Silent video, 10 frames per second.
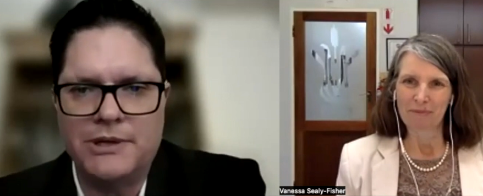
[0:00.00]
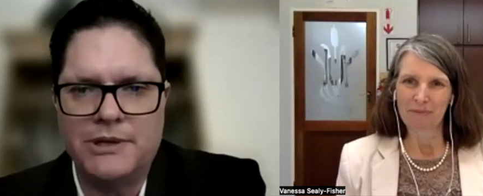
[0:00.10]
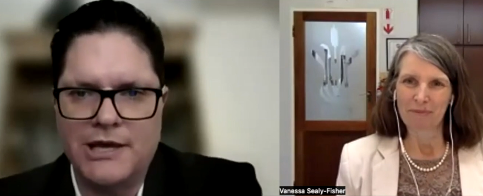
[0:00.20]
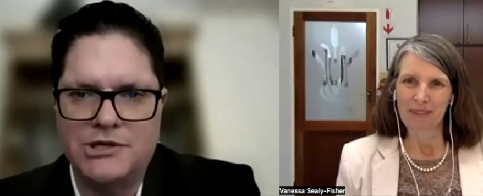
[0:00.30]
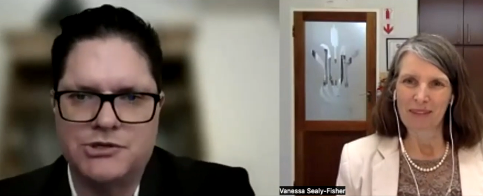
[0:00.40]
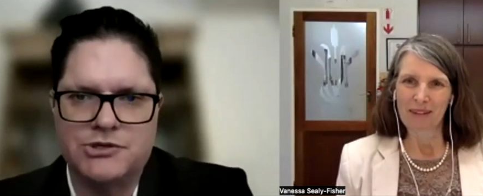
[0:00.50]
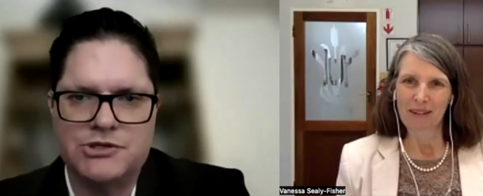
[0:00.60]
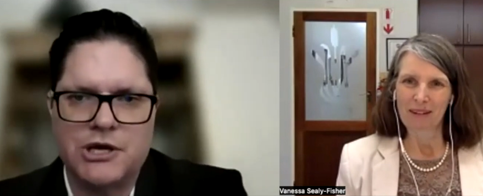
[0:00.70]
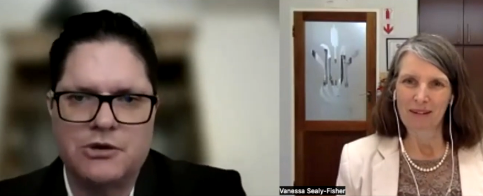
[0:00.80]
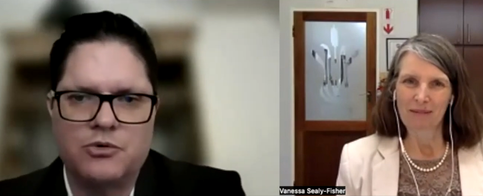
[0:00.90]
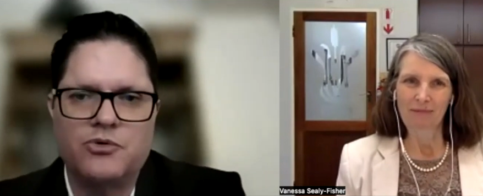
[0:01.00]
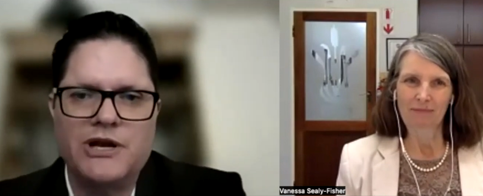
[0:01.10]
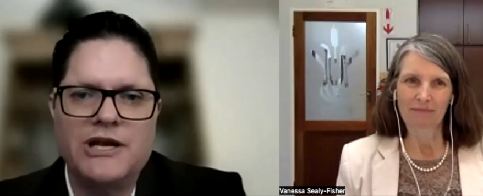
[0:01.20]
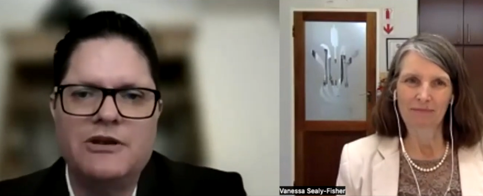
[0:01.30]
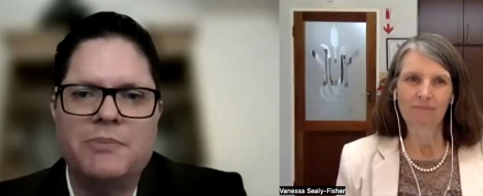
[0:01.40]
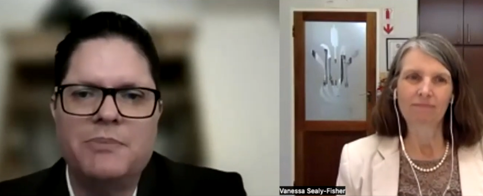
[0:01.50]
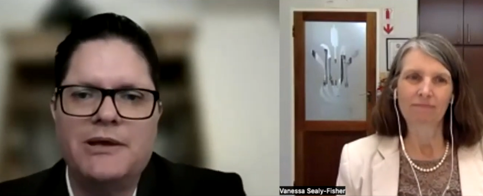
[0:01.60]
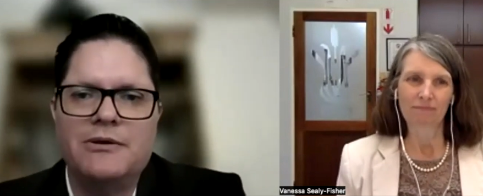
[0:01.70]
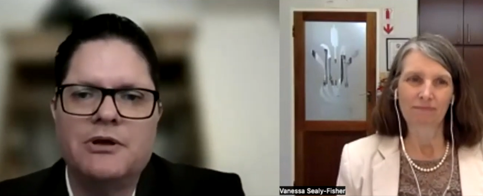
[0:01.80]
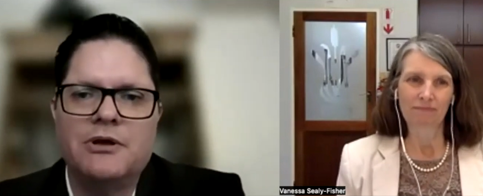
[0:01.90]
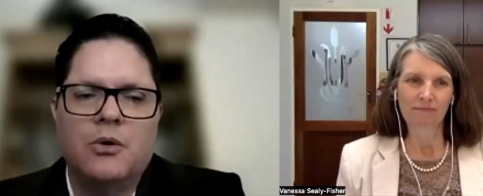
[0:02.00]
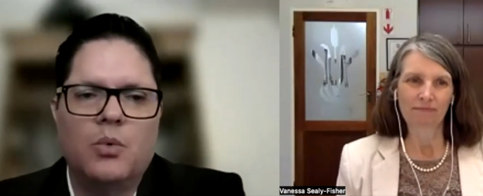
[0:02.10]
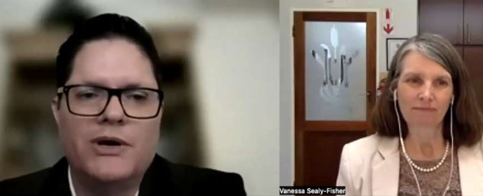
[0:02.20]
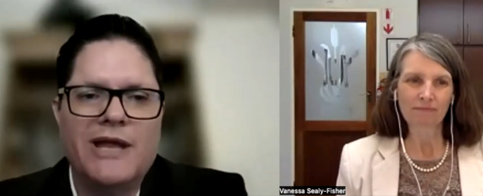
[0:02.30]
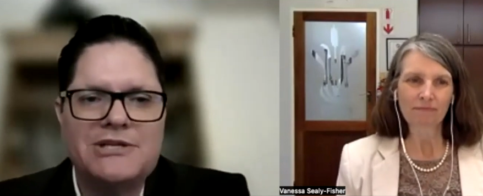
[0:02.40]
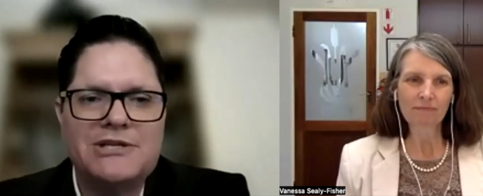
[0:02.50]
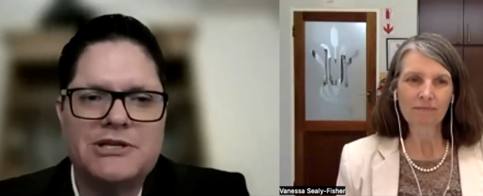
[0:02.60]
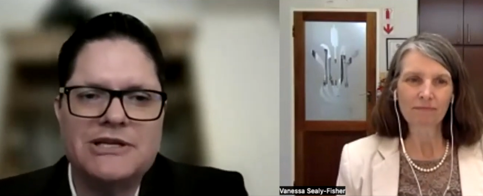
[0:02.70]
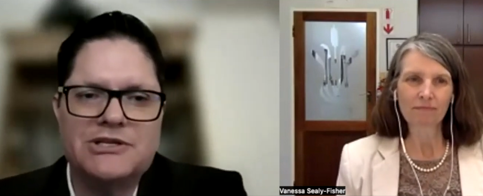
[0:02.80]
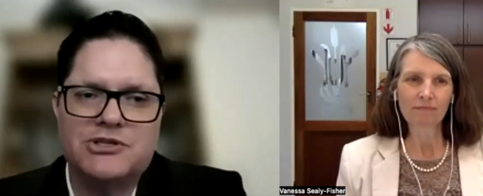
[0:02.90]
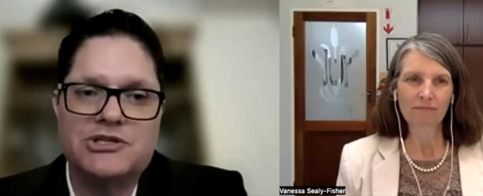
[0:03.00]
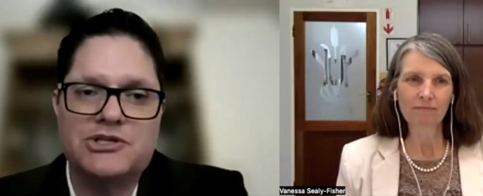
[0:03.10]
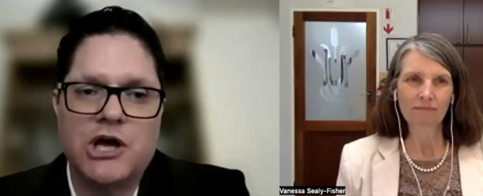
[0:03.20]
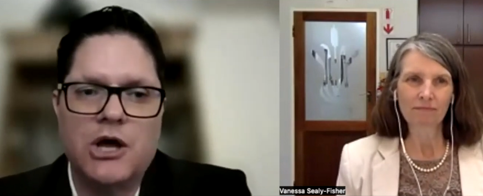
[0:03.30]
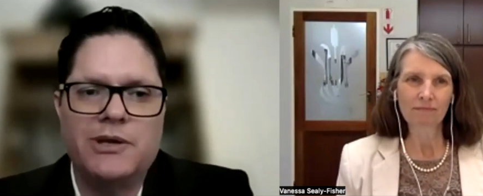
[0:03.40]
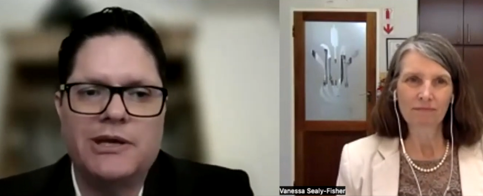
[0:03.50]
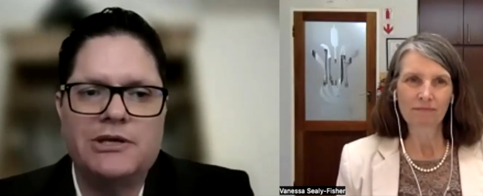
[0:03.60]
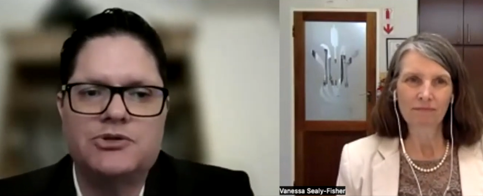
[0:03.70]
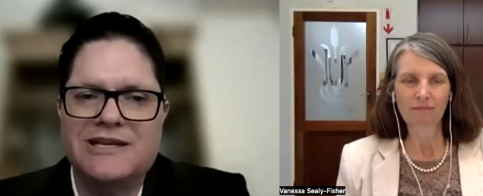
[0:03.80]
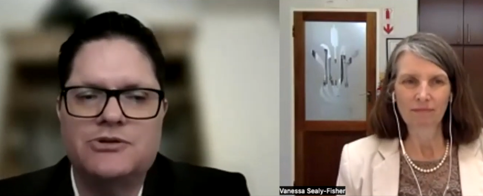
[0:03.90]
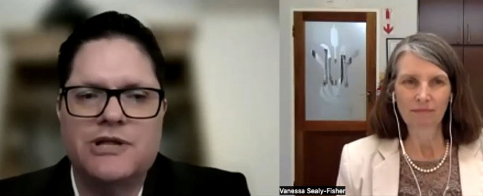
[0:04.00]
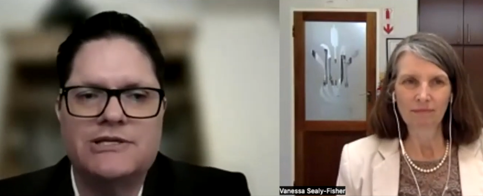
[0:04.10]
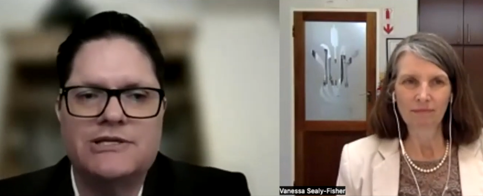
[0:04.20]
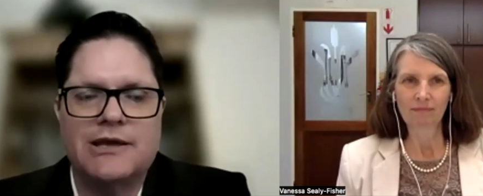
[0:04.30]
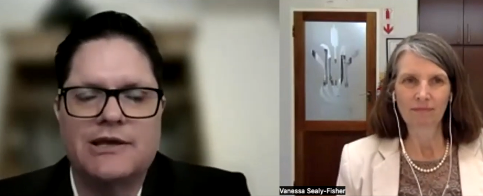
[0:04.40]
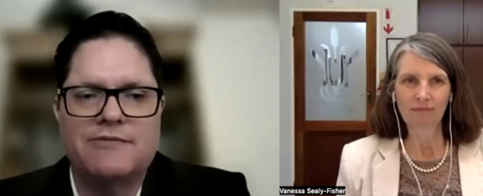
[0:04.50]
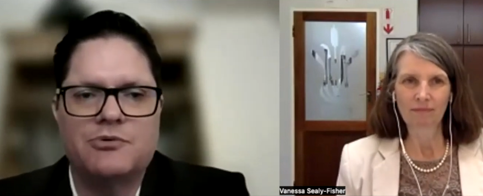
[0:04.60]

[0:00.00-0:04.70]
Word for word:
Speaker 1: applications. So it would really depend what acid is, is going in, into that tank.